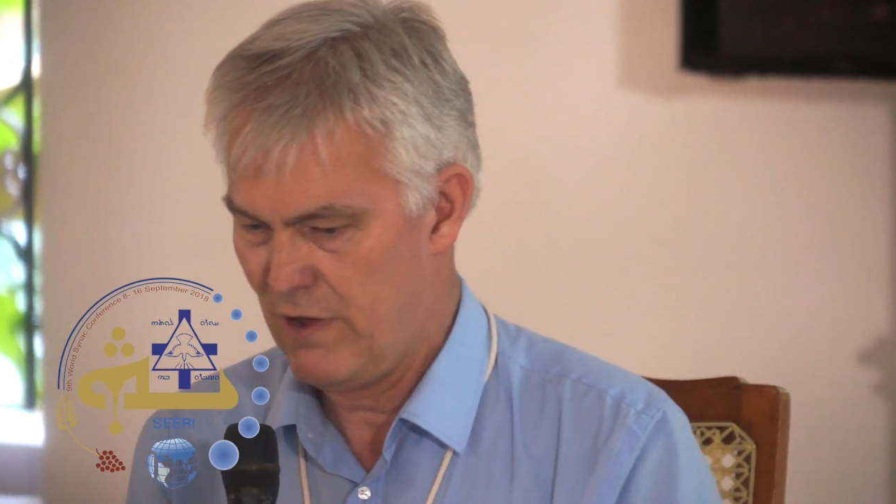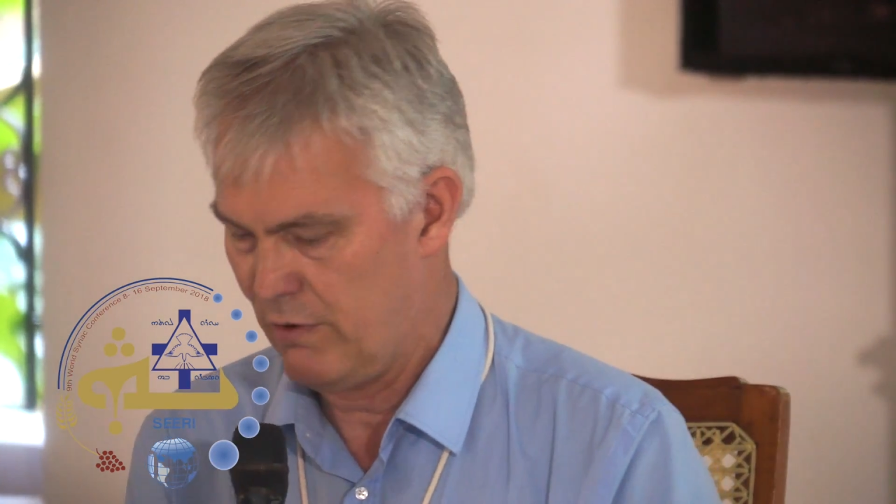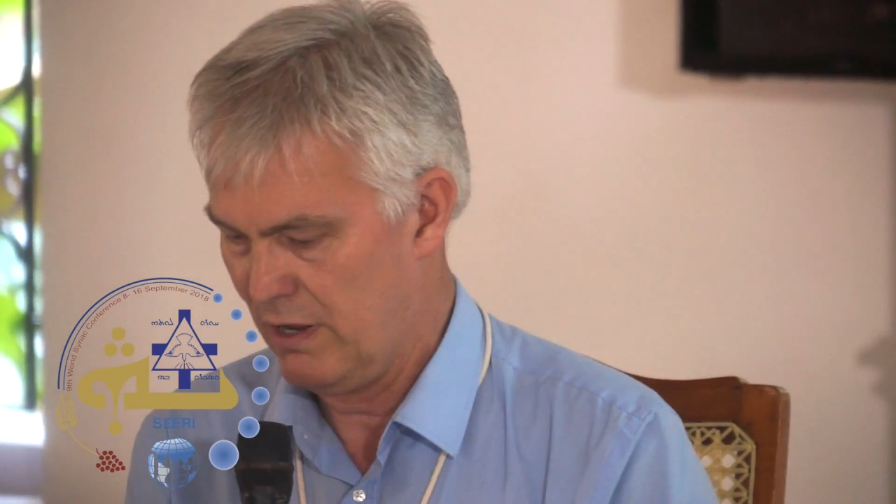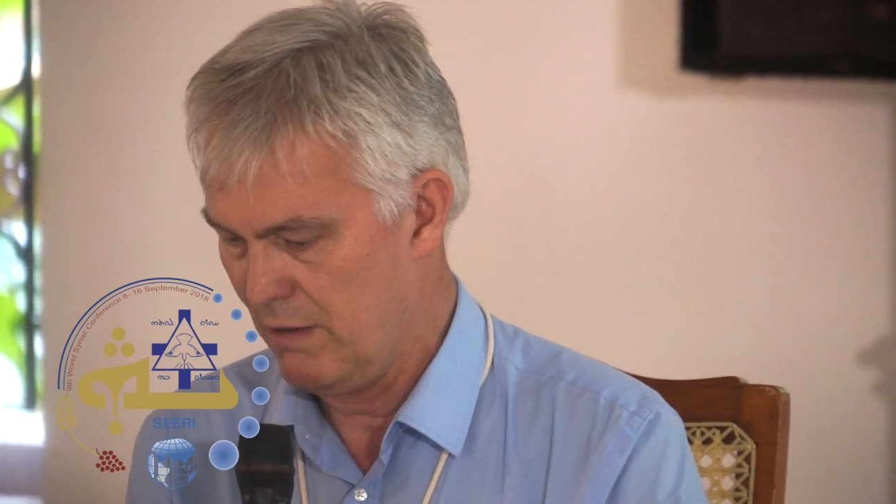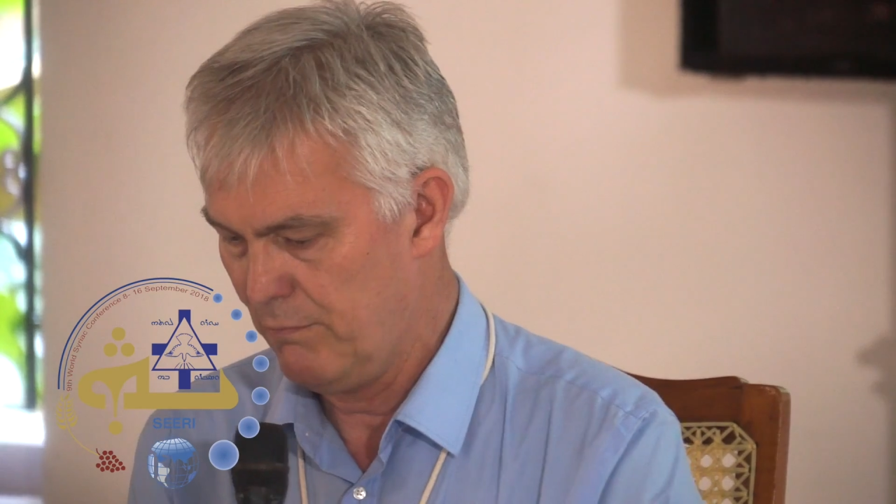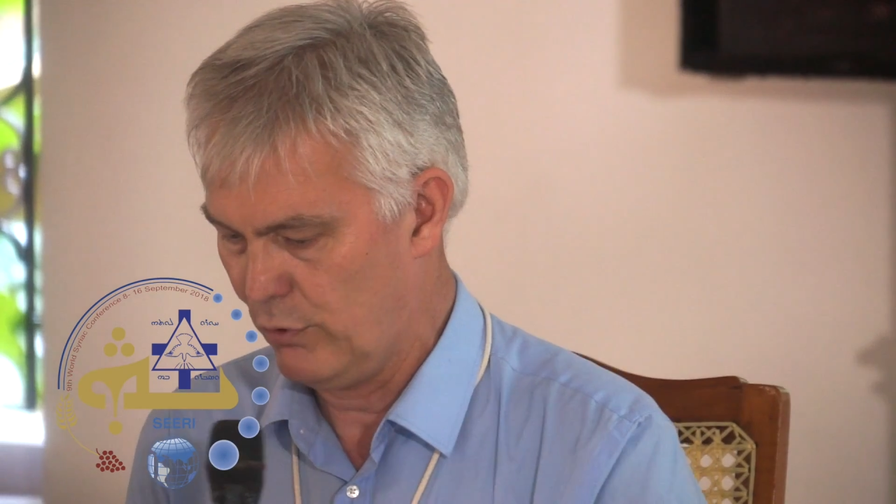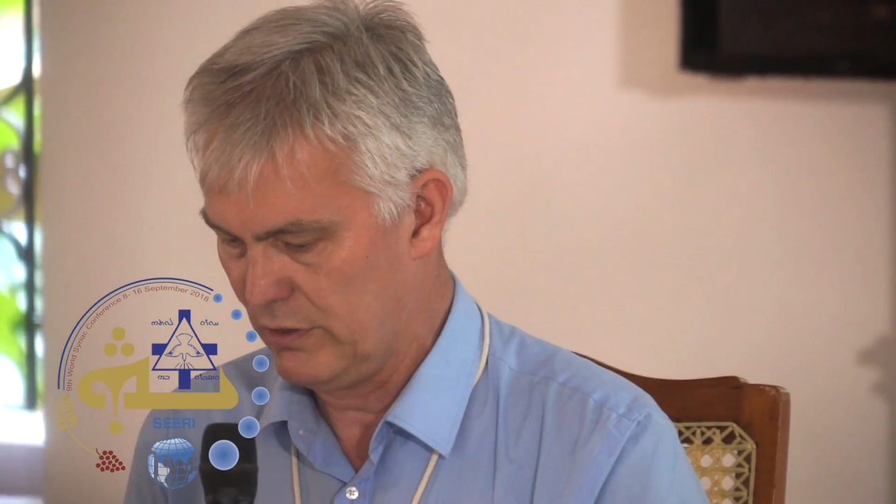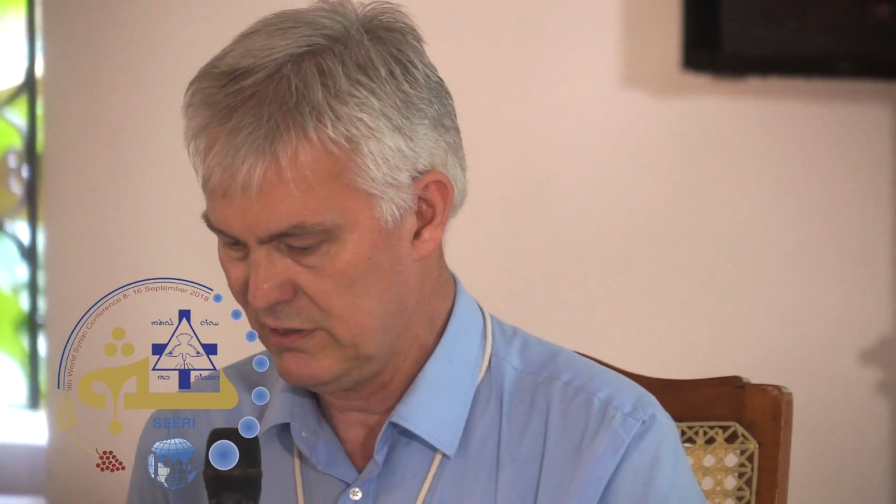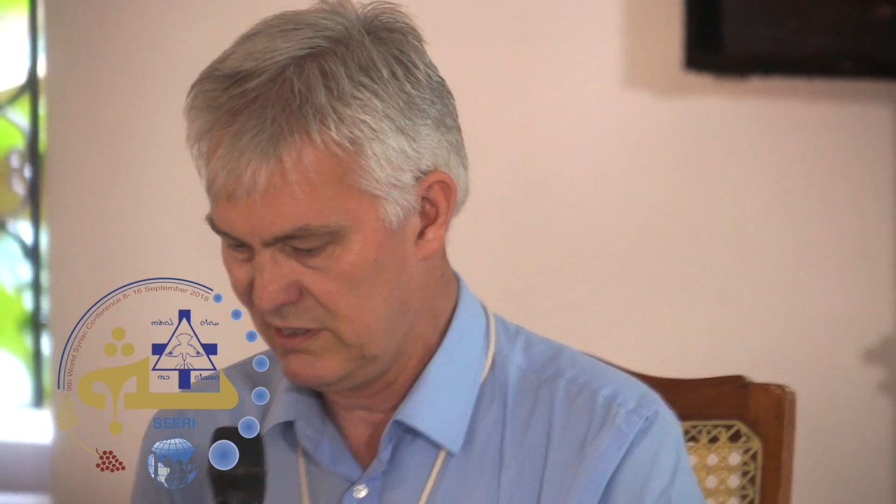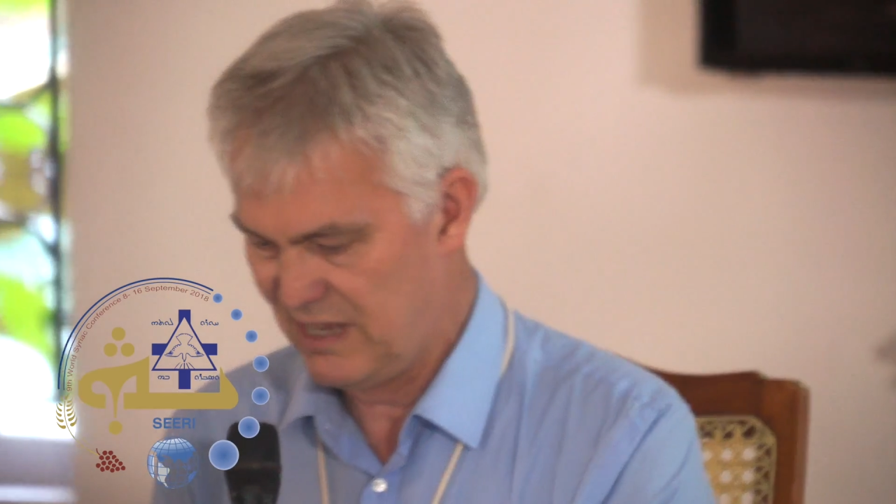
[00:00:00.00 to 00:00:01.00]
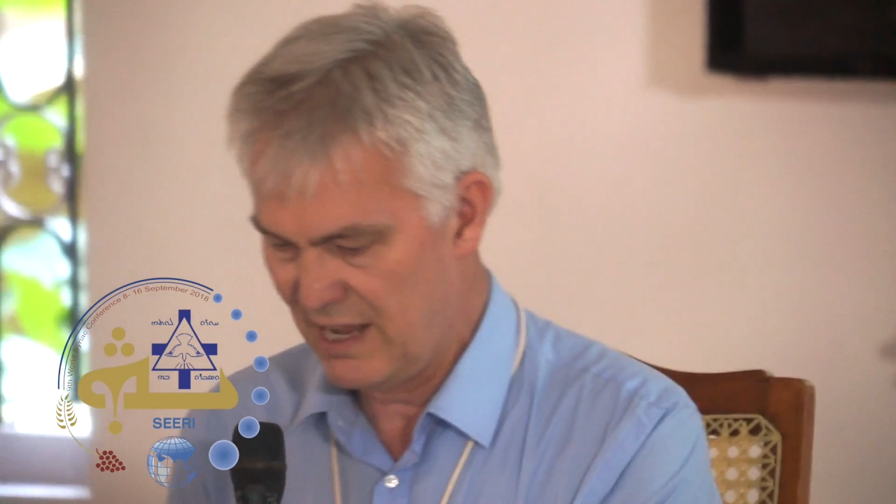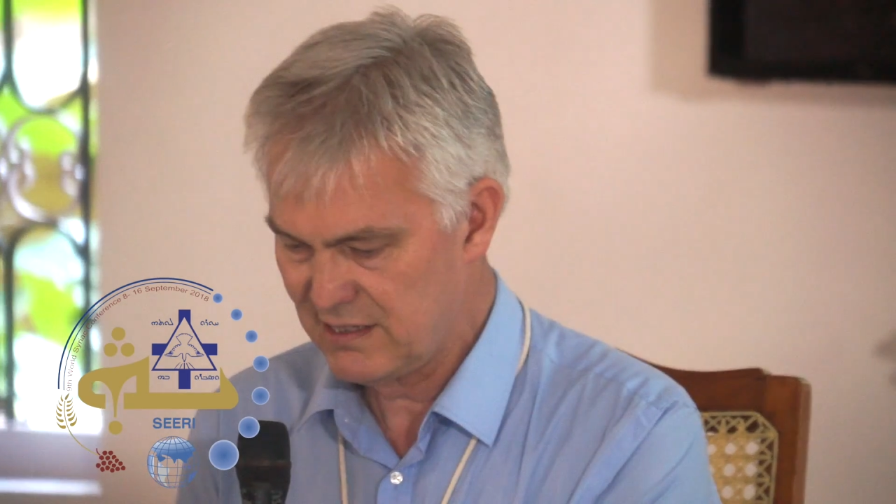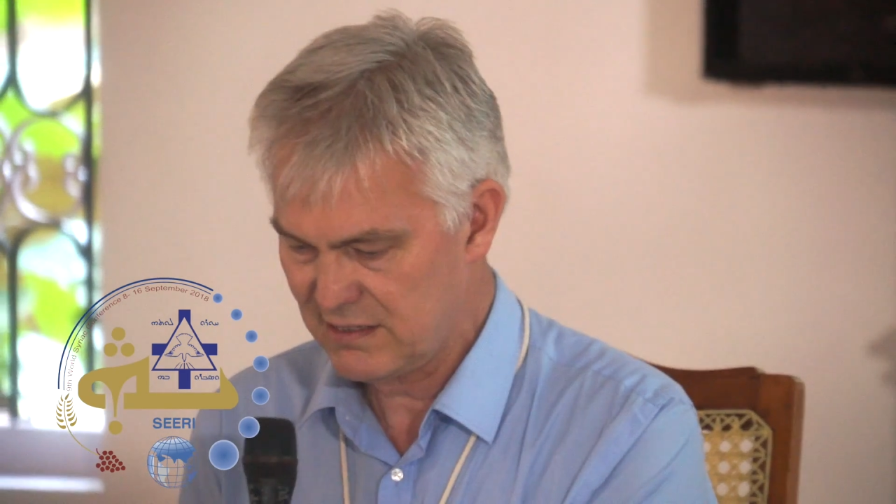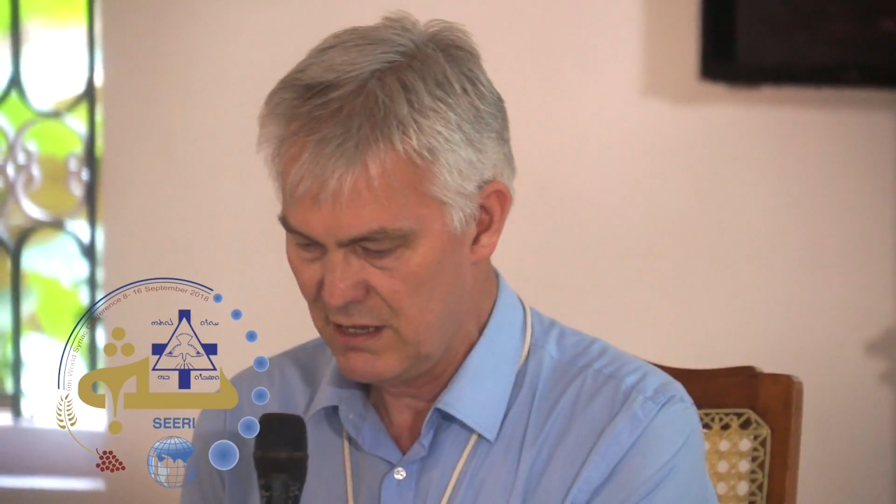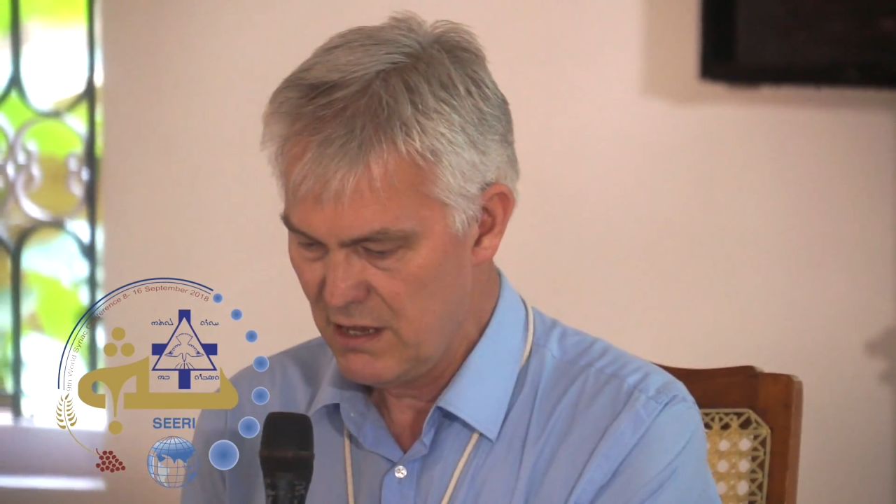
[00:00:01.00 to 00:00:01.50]
very important
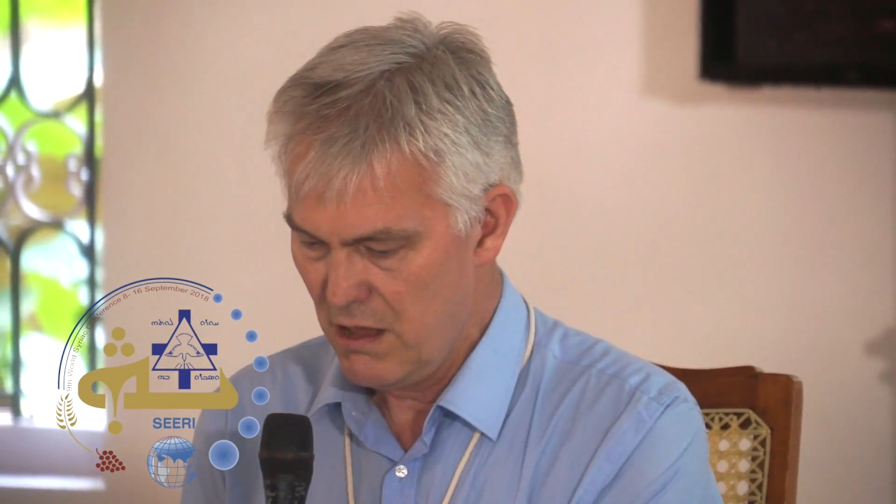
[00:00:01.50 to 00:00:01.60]
text.